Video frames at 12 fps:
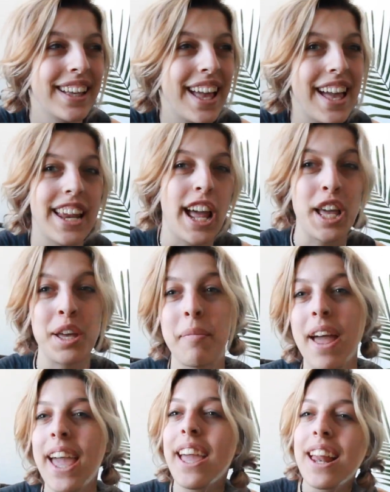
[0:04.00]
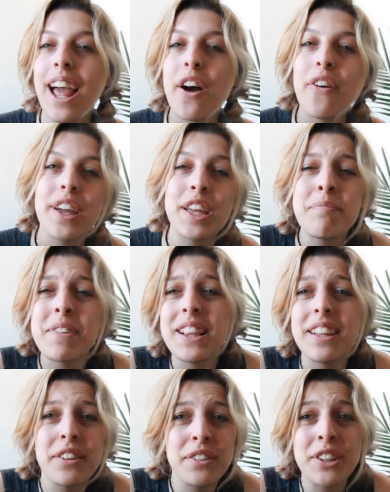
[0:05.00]
and I am hanging out in my
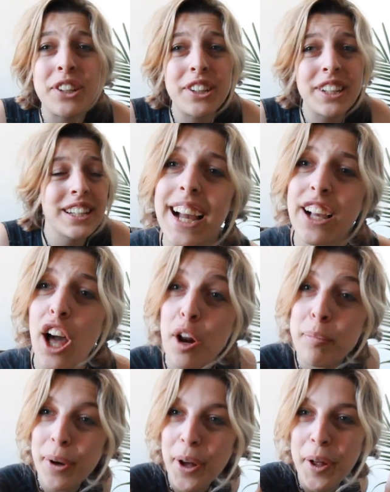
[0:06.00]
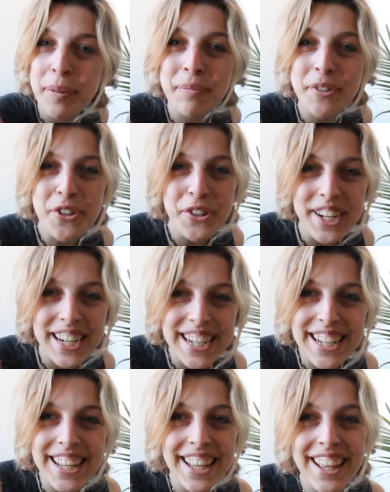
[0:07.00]
little nook. I got a palm
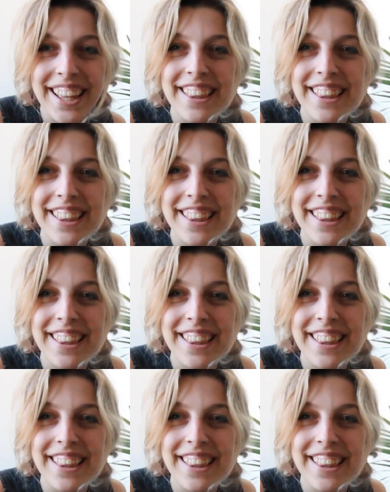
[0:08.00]
tree.